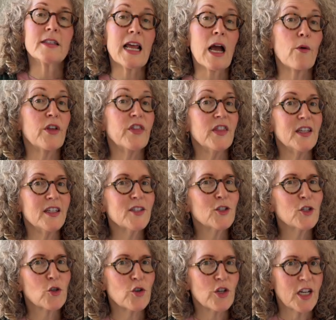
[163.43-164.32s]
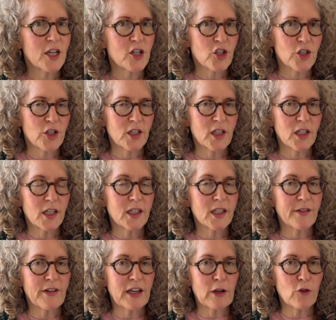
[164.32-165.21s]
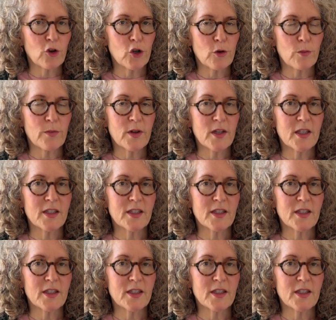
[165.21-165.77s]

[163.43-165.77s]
Now in this traditional living room,